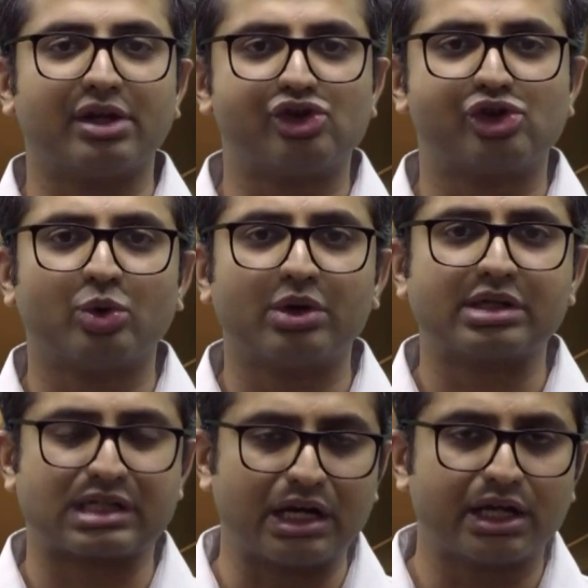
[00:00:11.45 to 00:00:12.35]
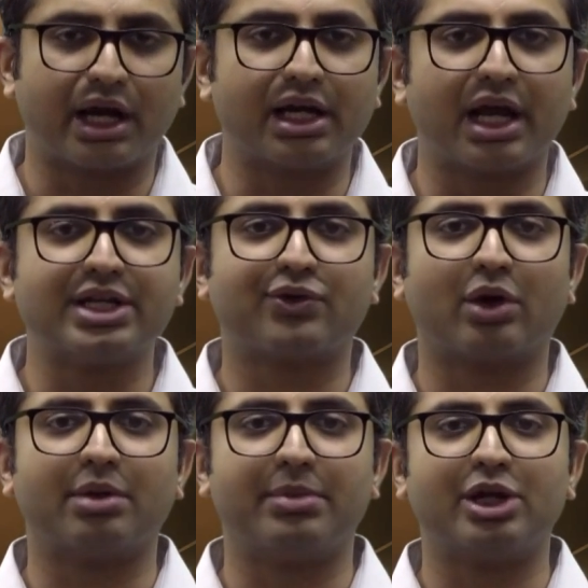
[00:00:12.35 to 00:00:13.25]
issued study guidelines
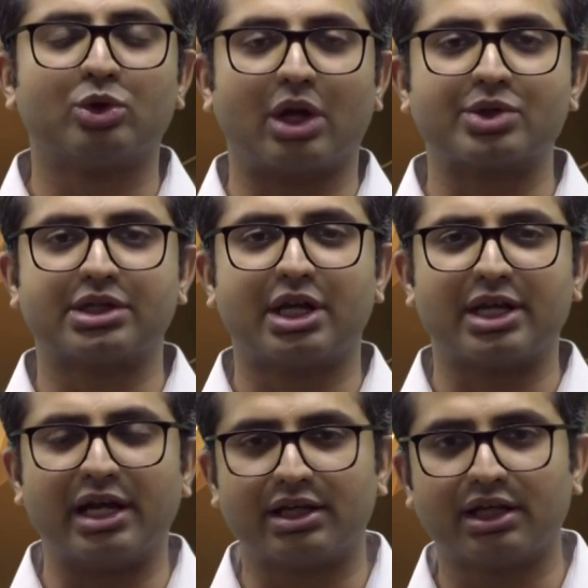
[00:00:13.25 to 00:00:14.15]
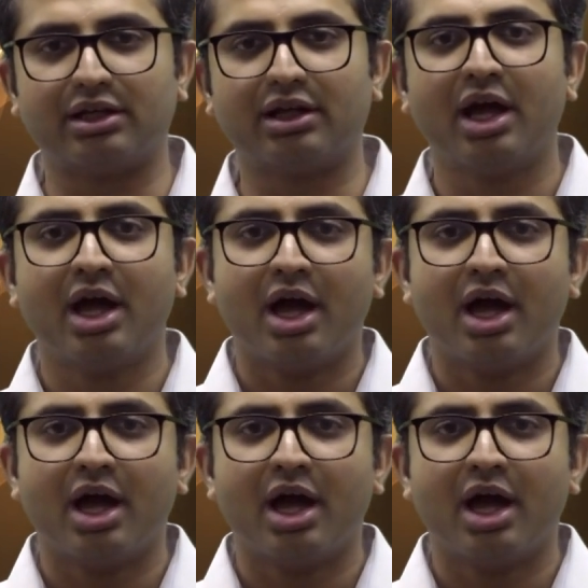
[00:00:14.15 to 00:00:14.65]
for the May 2019